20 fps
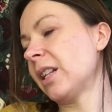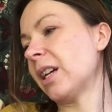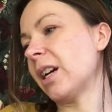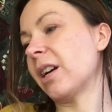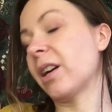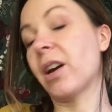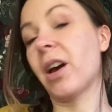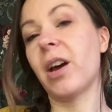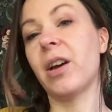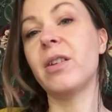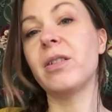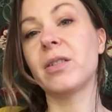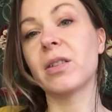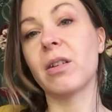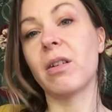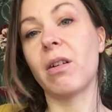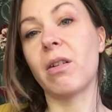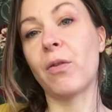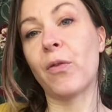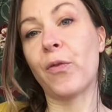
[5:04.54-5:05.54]
a coat
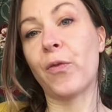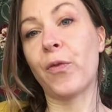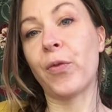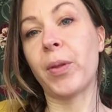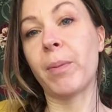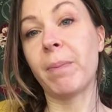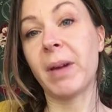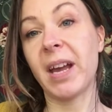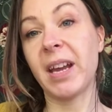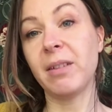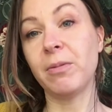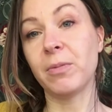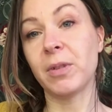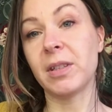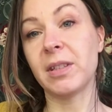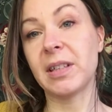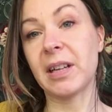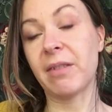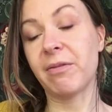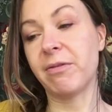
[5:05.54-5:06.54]
of the paint
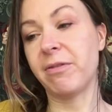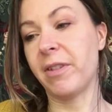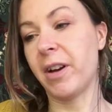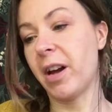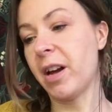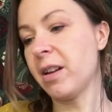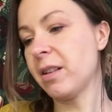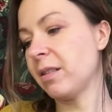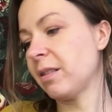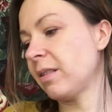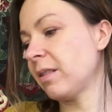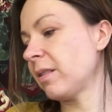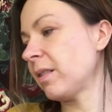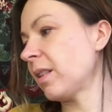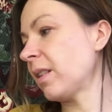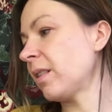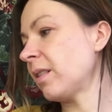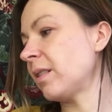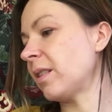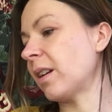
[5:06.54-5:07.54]
ones down first,
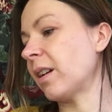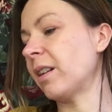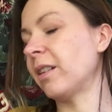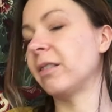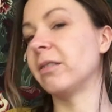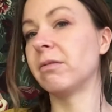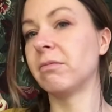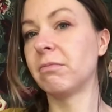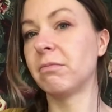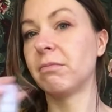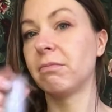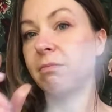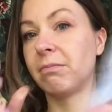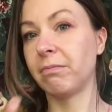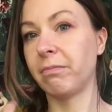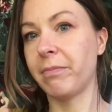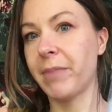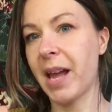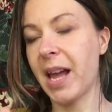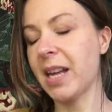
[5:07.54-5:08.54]
so
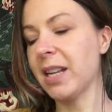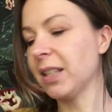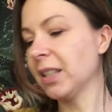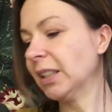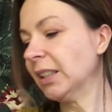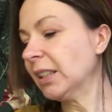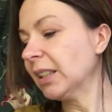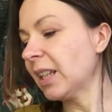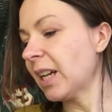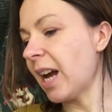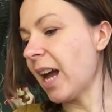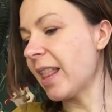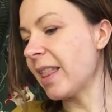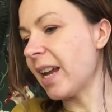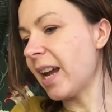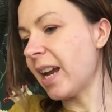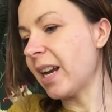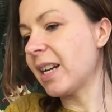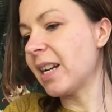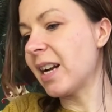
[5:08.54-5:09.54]
paint, and
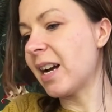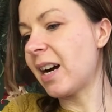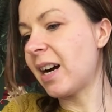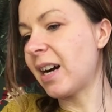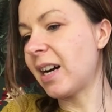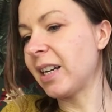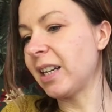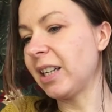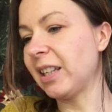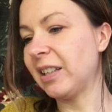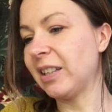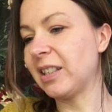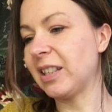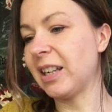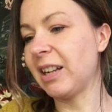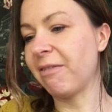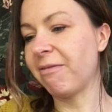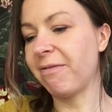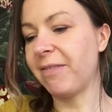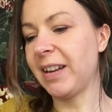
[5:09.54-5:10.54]
then I
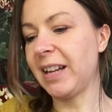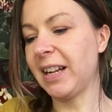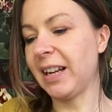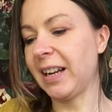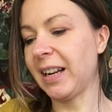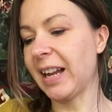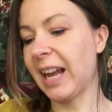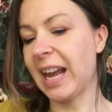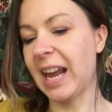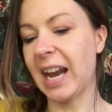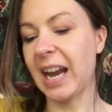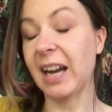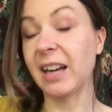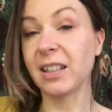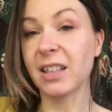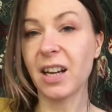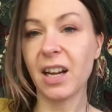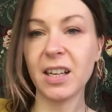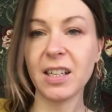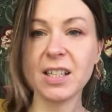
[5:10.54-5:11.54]
usually fill in
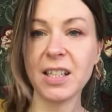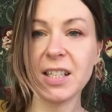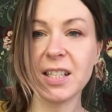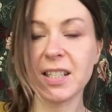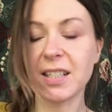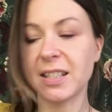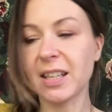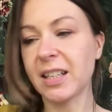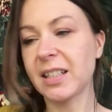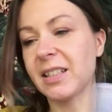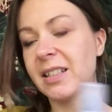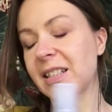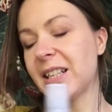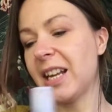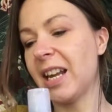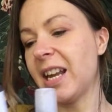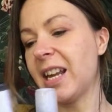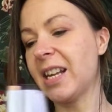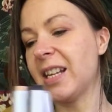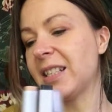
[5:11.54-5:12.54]
colours and
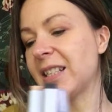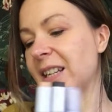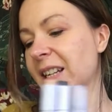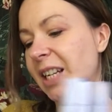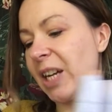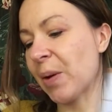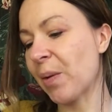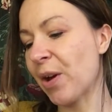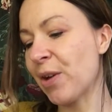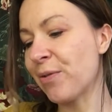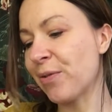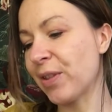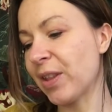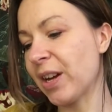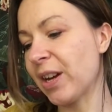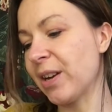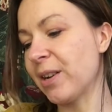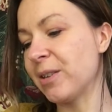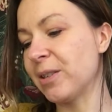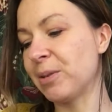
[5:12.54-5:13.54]
subtleties, and I go over
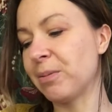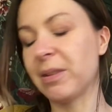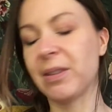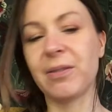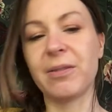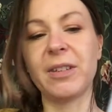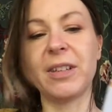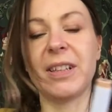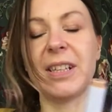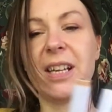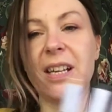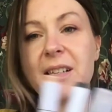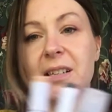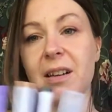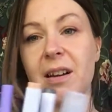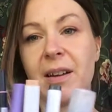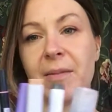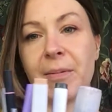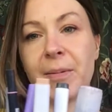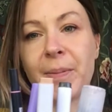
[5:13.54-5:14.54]
those with all of these
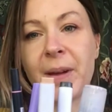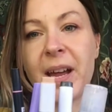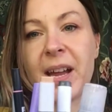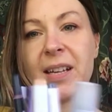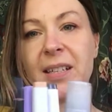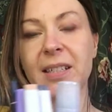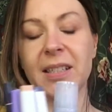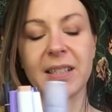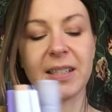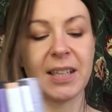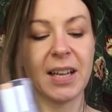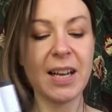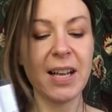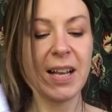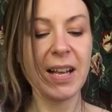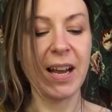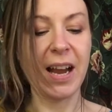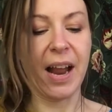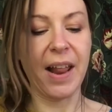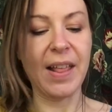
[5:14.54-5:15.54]
type of pens,
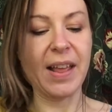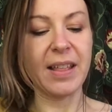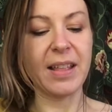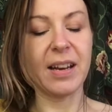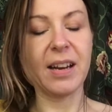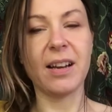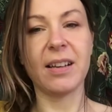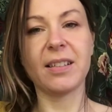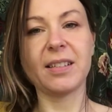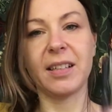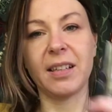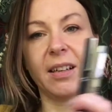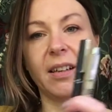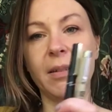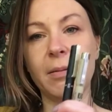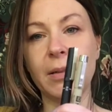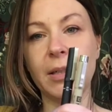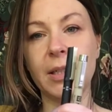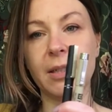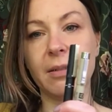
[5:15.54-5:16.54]
and then the last thing
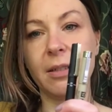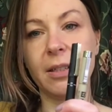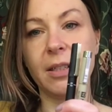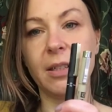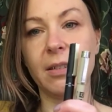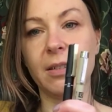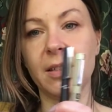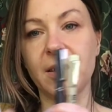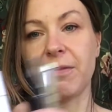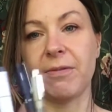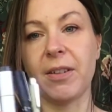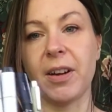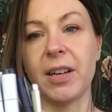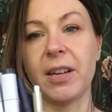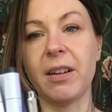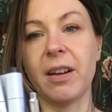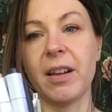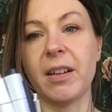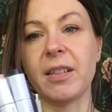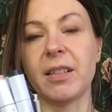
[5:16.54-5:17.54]
I would do is use the fine
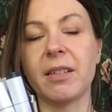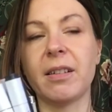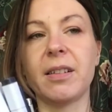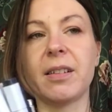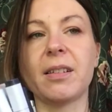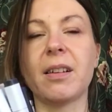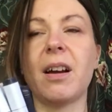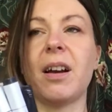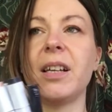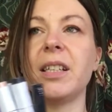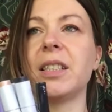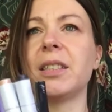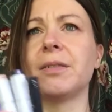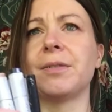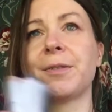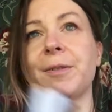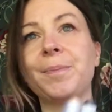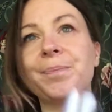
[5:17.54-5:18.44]
line. So it kind of